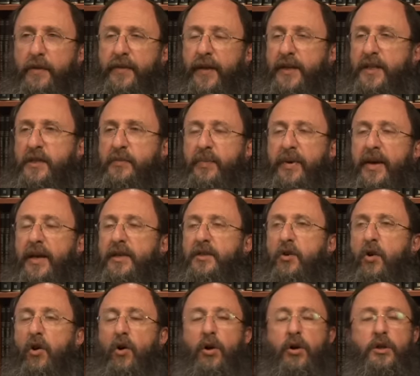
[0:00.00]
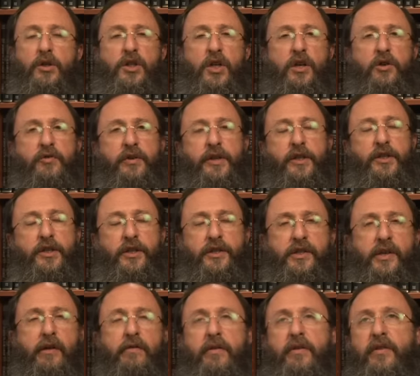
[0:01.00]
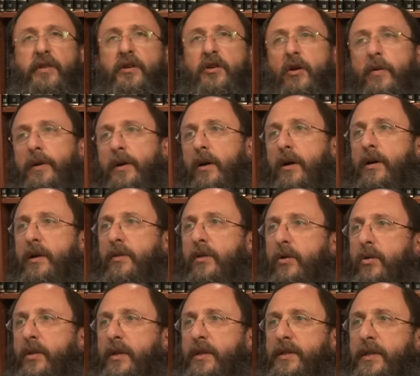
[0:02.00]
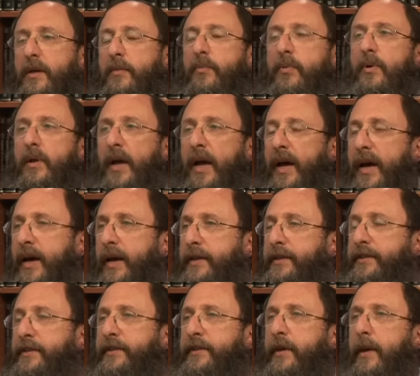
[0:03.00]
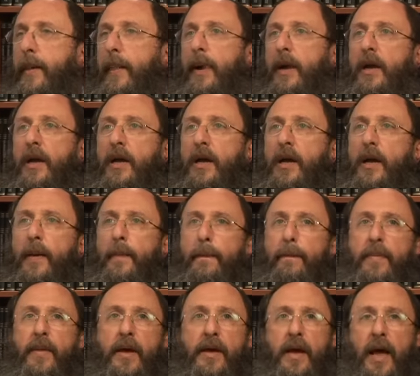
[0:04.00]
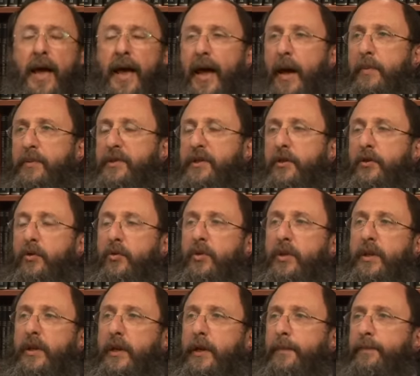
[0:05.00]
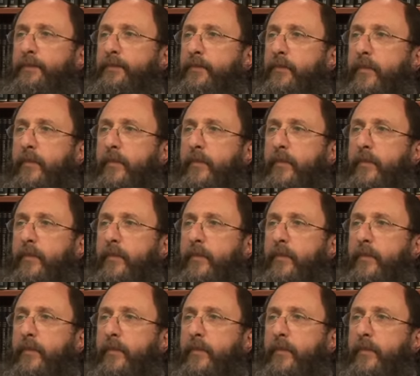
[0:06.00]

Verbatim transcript: that spans all generations. Everything going on in the Holy Temple has absolutely